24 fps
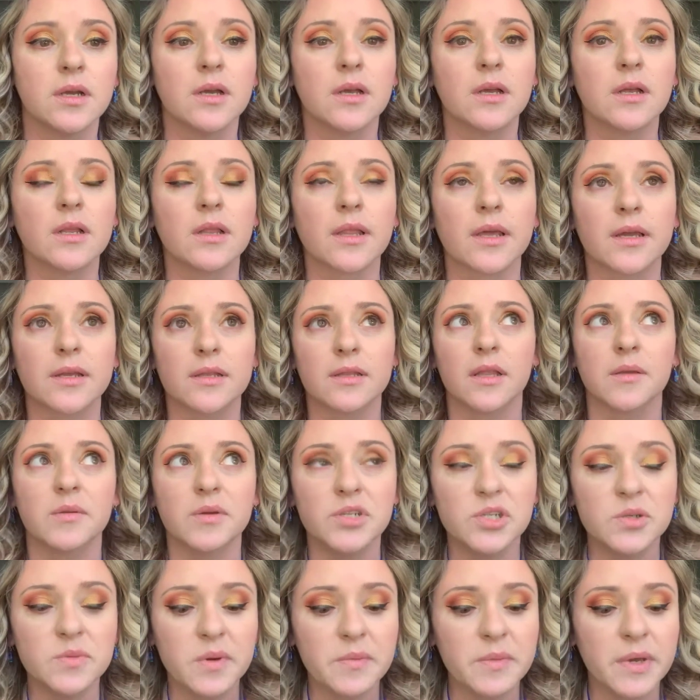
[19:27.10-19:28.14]
Like, let me
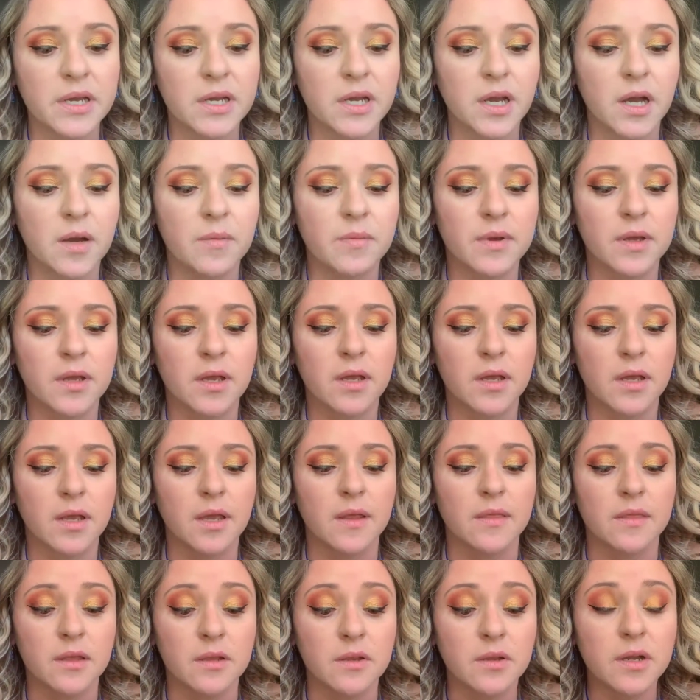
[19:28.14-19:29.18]
do my makeup
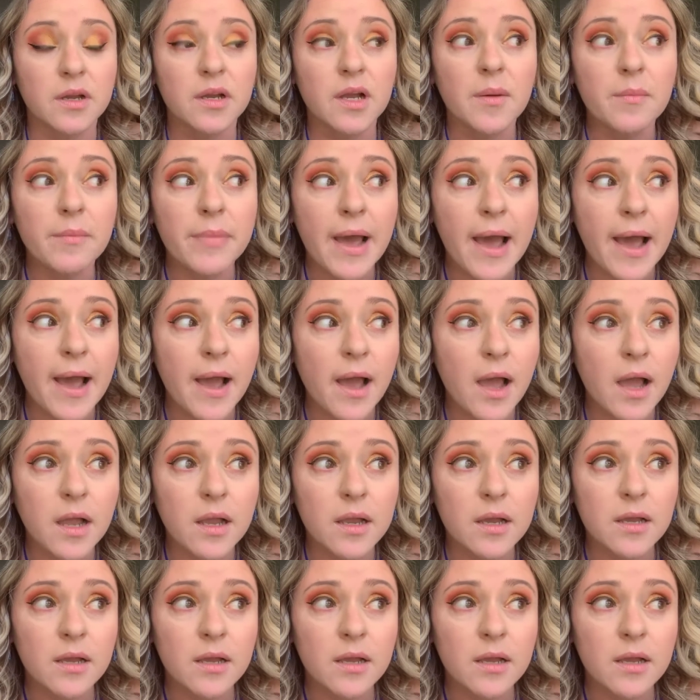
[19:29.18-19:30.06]
and then you can come back.